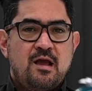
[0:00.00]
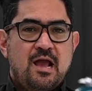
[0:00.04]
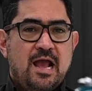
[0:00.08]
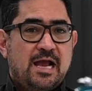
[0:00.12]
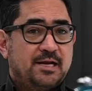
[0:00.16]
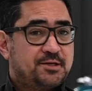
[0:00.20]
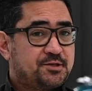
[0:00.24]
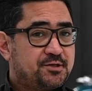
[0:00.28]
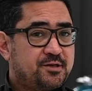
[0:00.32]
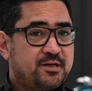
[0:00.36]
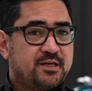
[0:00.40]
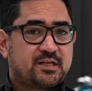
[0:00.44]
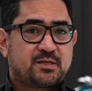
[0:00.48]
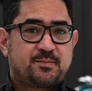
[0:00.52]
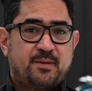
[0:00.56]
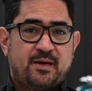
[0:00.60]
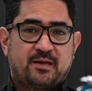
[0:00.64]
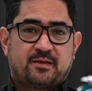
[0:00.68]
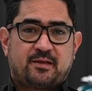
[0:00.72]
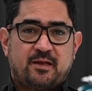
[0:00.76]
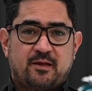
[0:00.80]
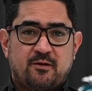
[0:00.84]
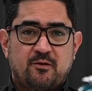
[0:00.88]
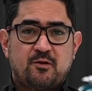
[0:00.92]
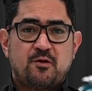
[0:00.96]
As you'd
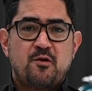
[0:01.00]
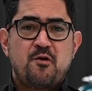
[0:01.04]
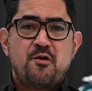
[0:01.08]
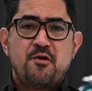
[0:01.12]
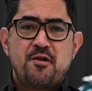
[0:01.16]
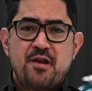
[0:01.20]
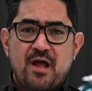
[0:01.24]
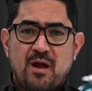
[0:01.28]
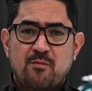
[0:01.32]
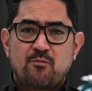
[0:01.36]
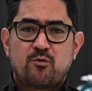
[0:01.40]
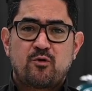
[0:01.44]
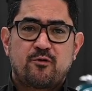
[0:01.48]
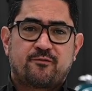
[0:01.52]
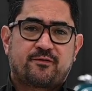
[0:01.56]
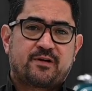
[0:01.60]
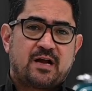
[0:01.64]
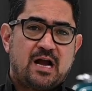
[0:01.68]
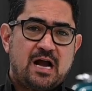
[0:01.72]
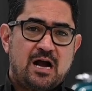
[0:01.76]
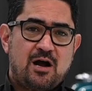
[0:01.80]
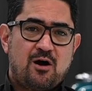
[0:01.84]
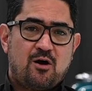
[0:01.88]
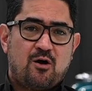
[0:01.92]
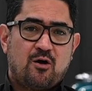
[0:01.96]
expect, there are a number of
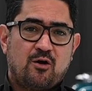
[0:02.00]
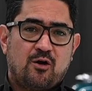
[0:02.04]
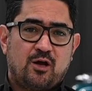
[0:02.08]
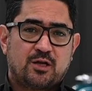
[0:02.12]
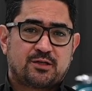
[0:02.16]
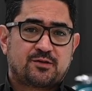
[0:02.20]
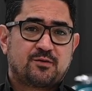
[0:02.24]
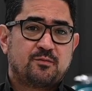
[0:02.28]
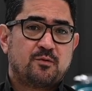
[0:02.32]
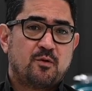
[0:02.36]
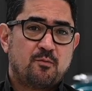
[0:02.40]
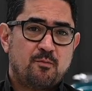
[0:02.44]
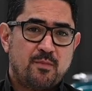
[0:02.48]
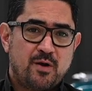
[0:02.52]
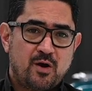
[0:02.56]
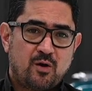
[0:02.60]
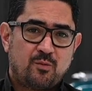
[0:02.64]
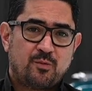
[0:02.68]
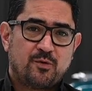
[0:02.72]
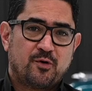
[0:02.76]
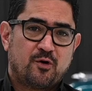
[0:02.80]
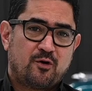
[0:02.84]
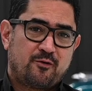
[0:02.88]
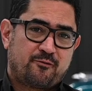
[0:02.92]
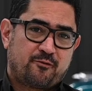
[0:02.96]
car highlights from the
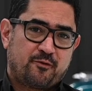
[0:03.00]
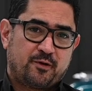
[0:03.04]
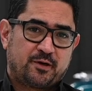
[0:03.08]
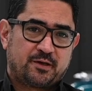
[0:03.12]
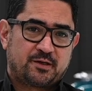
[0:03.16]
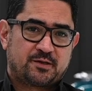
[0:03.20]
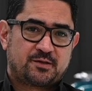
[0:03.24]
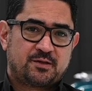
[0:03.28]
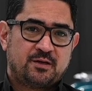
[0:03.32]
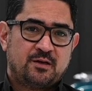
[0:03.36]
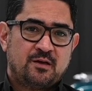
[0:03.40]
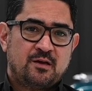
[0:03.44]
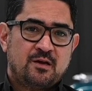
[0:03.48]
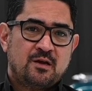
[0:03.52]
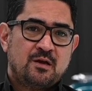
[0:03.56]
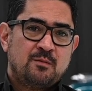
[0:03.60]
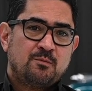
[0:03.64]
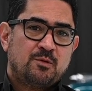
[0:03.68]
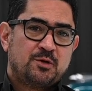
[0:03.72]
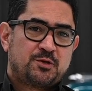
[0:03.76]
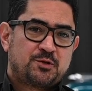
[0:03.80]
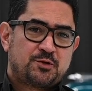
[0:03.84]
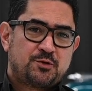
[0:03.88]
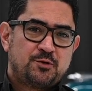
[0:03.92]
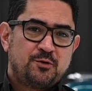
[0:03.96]
Melbourne offerings,
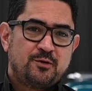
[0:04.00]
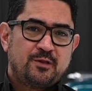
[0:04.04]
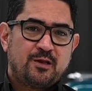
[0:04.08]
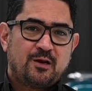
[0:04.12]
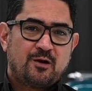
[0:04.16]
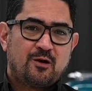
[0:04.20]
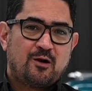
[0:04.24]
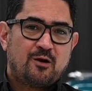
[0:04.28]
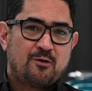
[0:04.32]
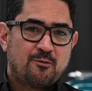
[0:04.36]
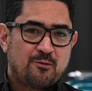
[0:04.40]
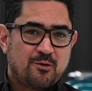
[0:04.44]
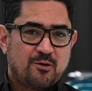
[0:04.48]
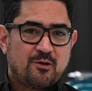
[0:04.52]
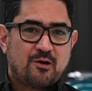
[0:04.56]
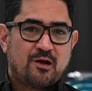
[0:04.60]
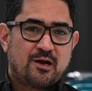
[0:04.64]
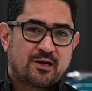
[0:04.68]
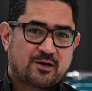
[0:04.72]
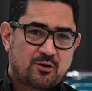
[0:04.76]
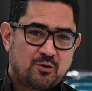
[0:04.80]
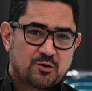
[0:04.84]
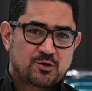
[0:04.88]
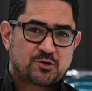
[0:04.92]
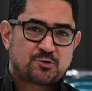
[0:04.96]
but 2 that I will
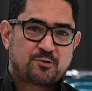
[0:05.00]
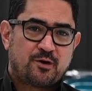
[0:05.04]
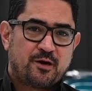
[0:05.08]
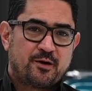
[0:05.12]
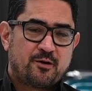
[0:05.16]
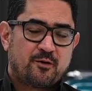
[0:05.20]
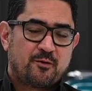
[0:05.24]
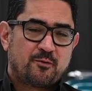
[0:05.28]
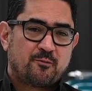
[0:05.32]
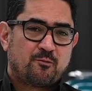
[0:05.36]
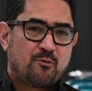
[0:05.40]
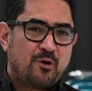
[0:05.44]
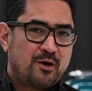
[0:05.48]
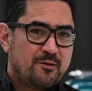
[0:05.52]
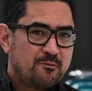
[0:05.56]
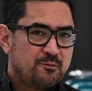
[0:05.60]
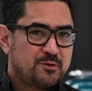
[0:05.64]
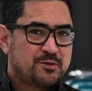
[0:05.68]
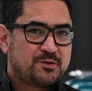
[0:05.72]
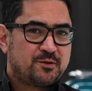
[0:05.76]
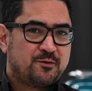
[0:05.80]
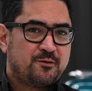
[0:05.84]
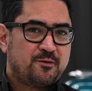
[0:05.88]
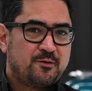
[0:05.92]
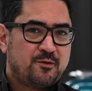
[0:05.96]
concentrate on. One
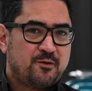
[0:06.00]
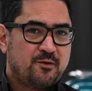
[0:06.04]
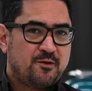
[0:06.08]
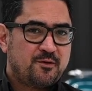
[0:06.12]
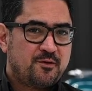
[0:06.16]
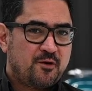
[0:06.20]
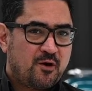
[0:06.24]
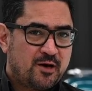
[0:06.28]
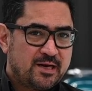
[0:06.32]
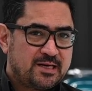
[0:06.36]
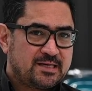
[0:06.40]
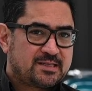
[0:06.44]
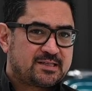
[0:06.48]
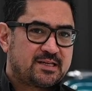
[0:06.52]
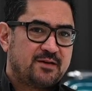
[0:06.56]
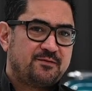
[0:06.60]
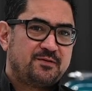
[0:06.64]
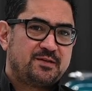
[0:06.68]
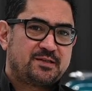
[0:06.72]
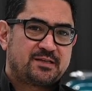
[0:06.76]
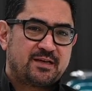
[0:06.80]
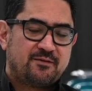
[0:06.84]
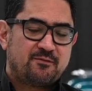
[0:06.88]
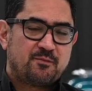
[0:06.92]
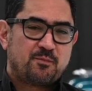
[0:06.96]
was a
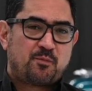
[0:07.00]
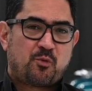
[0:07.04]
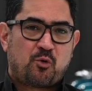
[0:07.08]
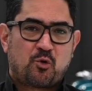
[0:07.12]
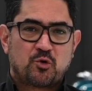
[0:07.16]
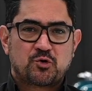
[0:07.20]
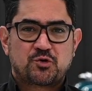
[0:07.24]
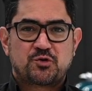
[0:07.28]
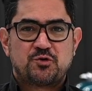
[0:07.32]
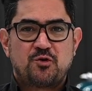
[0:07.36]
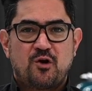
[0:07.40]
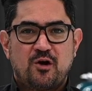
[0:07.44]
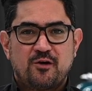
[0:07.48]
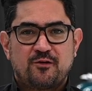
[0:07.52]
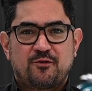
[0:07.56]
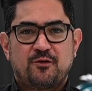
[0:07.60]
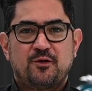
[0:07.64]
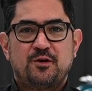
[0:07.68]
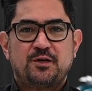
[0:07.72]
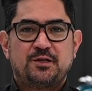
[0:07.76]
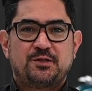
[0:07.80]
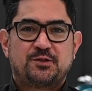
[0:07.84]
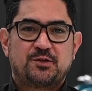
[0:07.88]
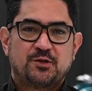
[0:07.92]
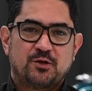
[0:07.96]
1977 Porsche
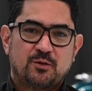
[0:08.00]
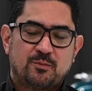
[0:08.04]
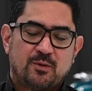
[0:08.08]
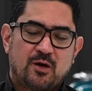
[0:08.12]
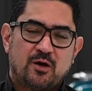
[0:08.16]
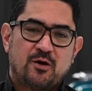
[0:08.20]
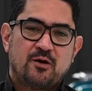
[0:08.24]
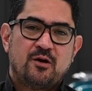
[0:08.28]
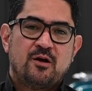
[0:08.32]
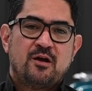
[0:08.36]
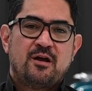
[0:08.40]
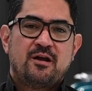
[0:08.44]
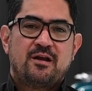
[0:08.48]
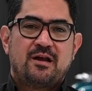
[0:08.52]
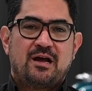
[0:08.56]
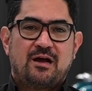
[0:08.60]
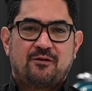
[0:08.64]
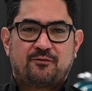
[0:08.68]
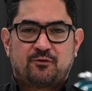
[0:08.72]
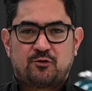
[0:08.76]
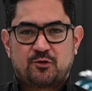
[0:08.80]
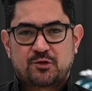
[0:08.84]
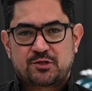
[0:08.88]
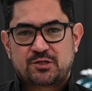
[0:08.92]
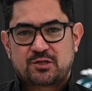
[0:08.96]
930 Turbo, and
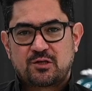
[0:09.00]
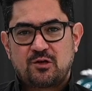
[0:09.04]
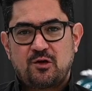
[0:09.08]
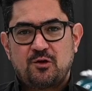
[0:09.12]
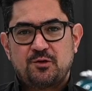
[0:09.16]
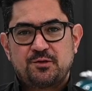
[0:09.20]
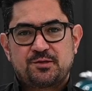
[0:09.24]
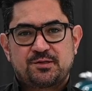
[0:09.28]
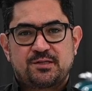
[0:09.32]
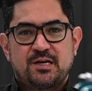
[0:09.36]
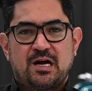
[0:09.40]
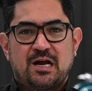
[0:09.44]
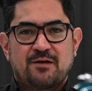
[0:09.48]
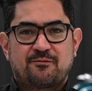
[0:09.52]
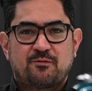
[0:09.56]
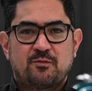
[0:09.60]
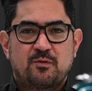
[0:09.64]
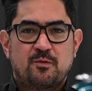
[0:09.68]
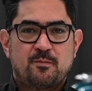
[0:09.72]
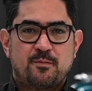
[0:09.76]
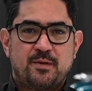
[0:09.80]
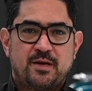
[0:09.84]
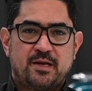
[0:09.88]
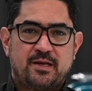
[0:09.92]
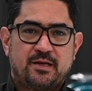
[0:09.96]
after a slow start from
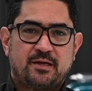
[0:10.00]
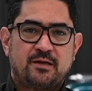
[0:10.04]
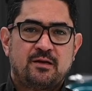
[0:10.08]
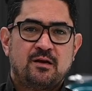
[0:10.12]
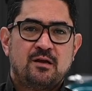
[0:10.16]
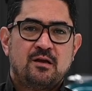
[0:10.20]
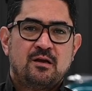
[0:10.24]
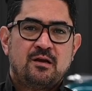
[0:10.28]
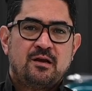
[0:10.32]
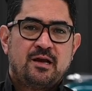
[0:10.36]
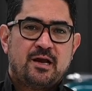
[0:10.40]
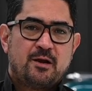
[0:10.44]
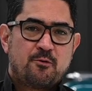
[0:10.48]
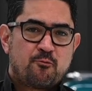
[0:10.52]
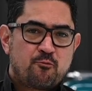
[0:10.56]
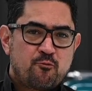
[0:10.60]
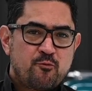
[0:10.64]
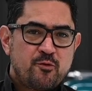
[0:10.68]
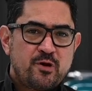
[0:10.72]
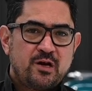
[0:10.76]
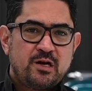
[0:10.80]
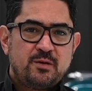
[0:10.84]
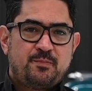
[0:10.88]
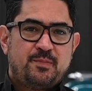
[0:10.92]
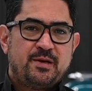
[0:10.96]
the bidding, it
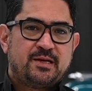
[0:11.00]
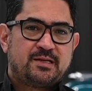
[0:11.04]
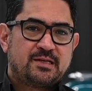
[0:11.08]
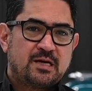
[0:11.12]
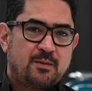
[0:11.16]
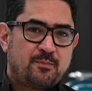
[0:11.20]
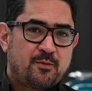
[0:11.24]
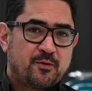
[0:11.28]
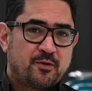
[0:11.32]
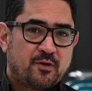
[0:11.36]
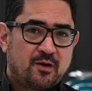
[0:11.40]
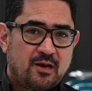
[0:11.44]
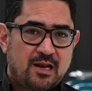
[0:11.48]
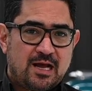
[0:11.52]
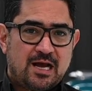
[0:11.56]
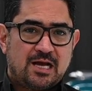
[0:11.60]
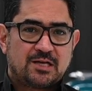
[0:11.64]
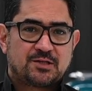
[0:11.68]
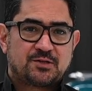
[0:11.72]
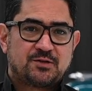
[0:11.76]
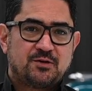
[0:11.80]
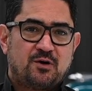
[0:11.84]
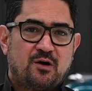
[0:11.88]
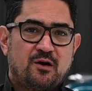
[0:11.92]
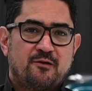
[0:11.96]
really picked up on the
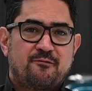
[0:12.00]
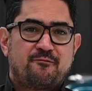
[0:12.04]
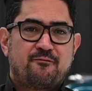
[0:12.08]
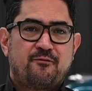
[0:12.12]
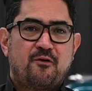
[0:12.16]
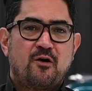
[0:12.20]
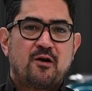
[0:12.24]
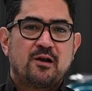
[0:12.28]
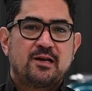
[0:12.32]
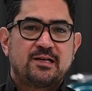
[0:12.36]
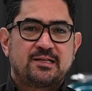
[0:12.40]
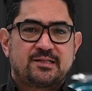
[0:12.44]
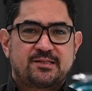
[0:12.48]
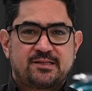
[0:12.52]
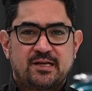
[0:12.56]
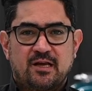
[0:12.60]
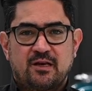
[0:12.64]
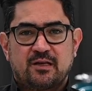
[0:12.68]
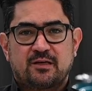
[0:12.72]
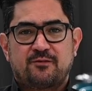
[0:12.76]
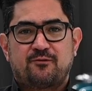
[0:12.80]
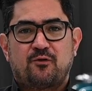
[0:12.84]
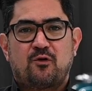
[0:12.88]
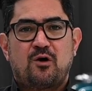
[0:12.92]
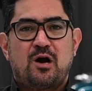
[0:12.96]
last night, finally
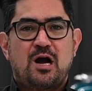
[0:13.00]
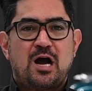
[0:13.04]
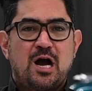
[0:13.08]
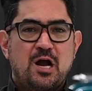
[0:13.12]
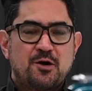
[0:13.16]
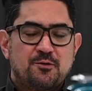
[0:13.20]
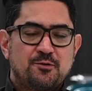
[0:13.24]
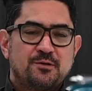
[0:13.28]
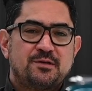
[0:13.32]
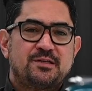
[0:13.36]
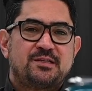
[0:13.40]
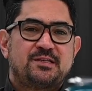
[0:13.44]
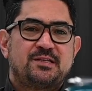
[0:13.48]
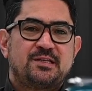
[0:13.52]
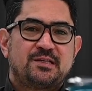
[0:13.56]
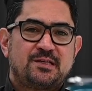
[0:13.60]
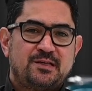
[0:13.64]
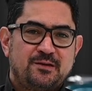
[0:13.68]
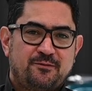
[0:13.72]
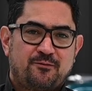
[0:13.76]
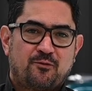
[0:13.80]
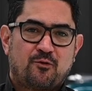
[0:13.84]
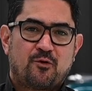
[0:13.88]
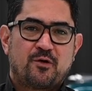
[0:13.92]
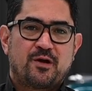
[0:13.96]
selling for
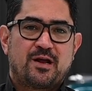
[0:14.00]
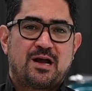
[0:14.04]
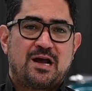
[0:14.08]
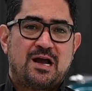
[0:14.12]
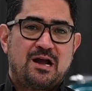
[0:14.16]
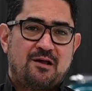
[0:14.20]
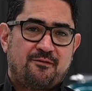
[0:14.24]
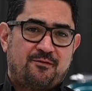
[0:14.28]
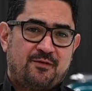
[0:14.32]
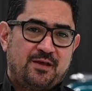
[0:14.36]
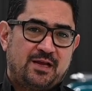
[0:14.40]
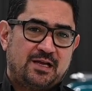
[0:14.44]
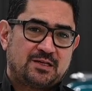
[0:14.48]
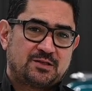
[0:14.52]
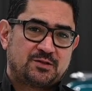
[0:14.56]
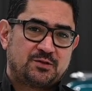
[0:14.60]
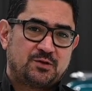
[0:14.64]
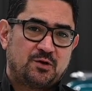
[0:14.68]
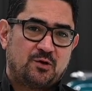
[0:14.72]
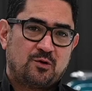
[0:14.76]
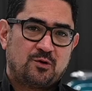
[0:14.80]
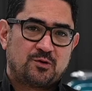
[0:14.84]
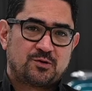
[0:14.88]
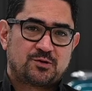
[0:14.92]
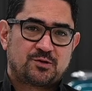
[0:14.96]

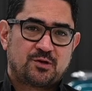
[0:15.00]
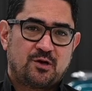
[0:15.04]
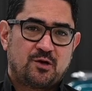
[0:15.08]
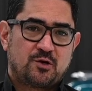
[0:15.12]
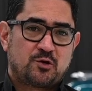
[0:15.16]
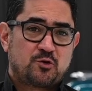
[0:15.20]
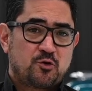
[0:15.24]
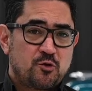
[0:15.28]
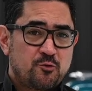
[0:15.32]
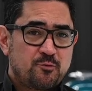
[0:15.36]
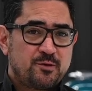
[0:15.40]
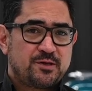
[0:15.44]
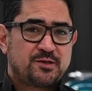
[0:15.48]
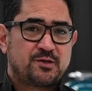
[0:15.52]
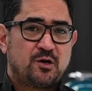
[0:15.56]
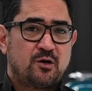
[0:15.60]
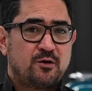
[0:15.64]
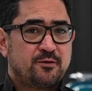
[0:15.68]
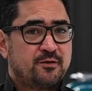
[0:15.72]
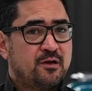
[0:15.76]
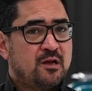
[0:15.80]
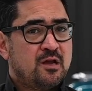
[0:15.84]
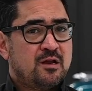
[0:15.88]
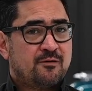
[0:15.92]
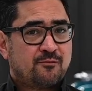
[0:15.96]
$164,500, so a good
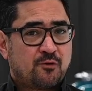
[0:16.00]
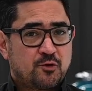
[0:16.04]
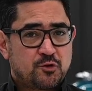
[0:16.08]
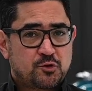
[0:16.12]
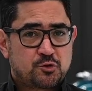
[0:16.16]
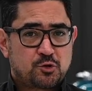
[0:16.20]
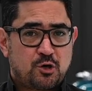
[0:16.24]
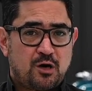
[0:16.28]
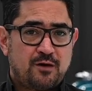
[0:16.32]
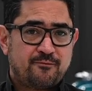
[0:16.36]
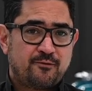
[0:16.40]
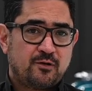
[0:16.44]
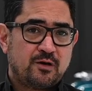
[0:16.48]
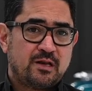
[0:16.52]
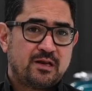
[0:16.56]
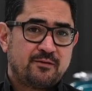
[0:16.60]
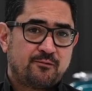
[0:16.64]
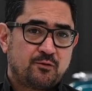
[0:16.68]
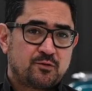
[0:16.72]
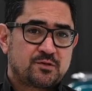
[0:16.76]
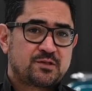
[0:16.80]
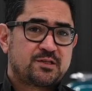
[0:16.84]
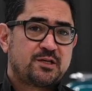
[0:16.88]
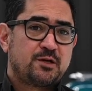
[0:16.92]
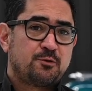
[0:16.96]
result for a driver
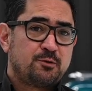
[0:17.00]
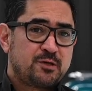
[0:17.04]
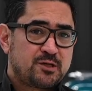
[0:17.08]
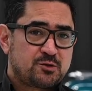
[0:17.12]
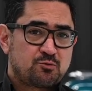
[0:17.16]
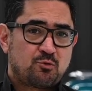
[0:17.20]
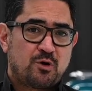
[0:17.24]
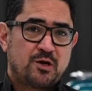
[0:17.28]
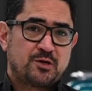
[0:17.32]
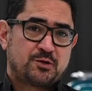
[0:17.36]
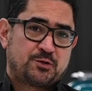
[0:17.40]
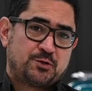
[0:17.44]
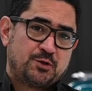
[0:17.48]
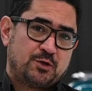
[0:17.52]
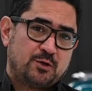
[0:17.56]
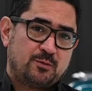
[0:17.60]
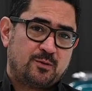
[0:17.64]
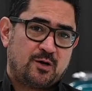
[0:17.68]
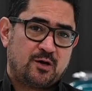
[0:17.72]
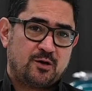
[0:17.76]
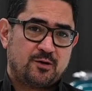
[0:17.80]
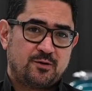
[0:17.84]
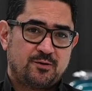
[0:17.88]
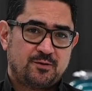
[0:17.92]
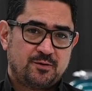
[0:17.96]
level Series 1
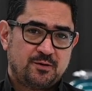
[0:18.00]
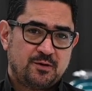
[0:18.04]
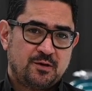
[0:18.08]
Turbo.